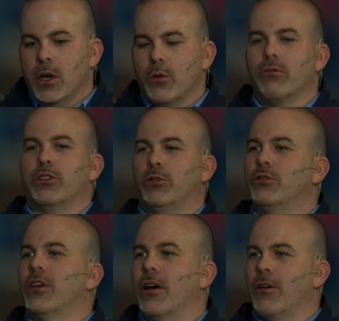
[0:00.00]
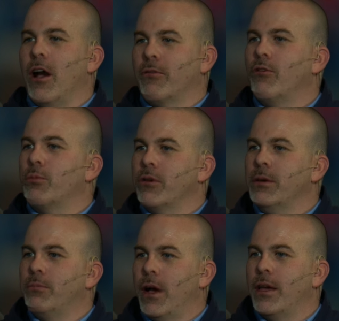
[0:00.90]
we reduced our, our
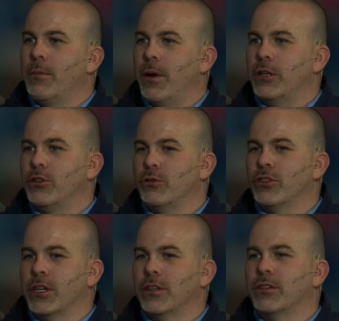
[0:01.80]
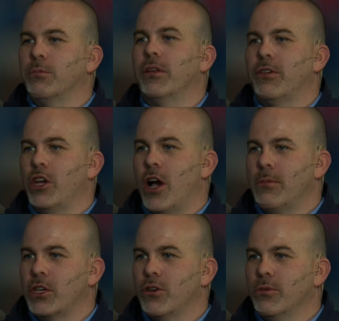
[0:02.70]
footprint by, by choosing SimpliVity
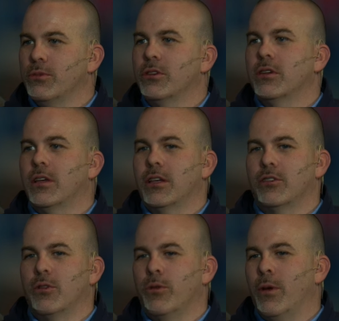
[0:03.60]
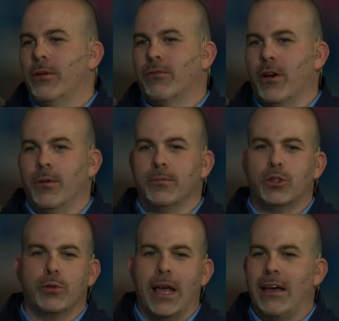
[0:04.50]
OmniCubes. So we went from
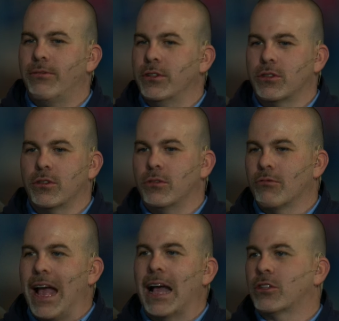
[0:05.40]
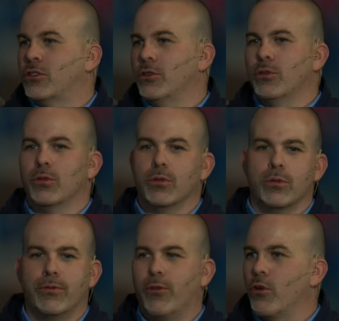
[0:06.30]
two and a half physical racks
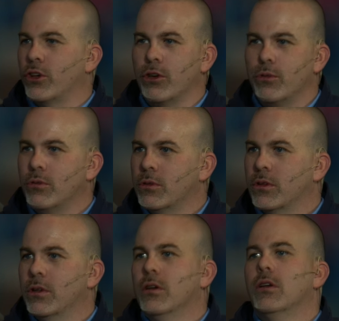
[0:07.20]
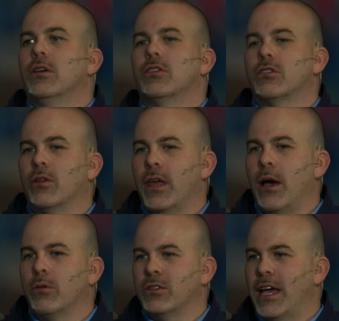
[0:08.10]
to 4U. Wow. So
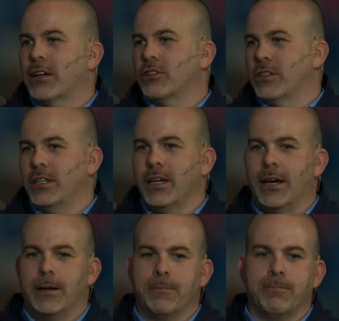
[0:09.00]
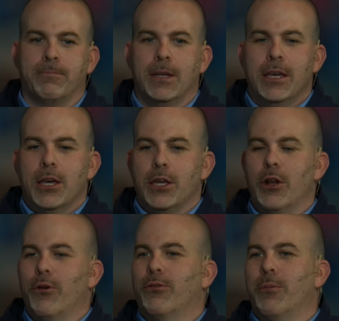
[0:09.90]
that was actually, um, you
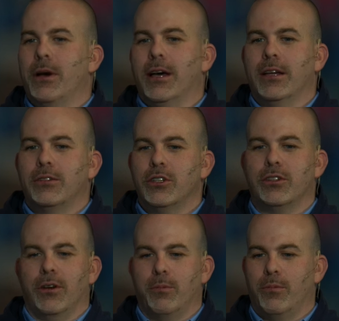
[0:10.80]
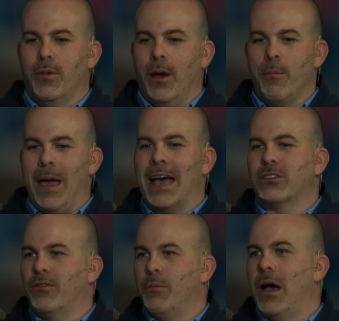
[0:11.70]
know, from a, just a, a,
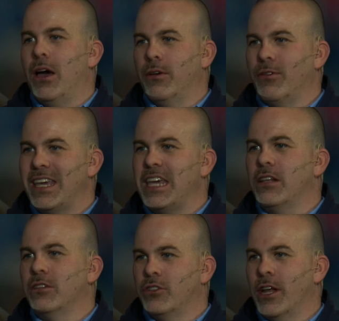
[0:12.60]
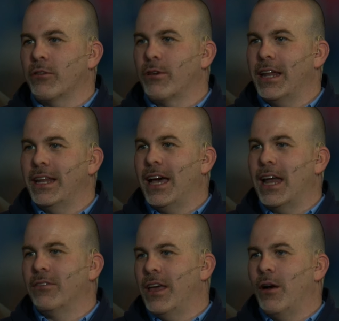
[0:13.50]
massive amount of heat generated
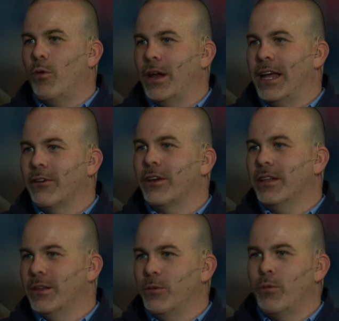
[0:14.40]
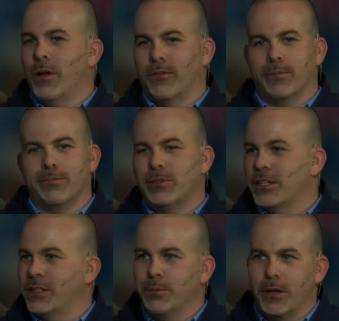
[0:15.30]
out of that one area that we went from
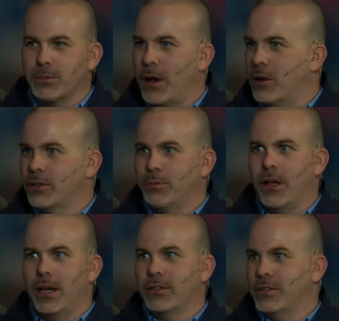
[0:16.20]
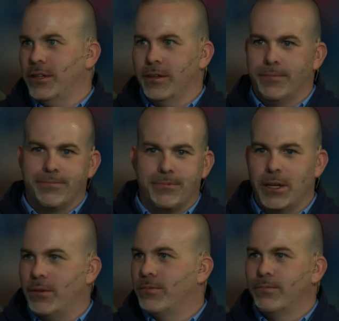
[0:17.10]
60 plus power supplies to,
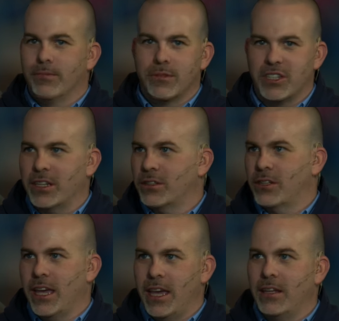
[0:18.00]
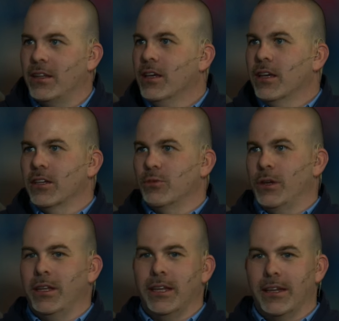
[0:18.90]
you know, six, eight, because
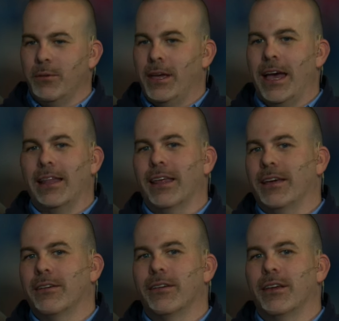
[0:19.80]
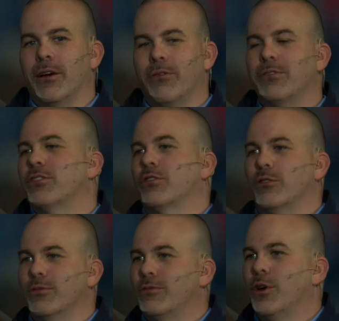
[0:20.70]
we needed, we had like, you know, a
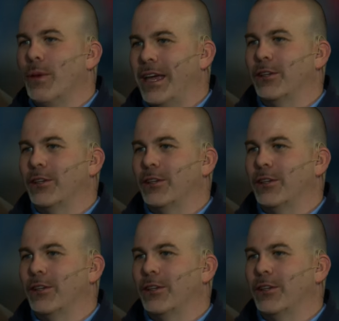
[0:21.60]
physical domain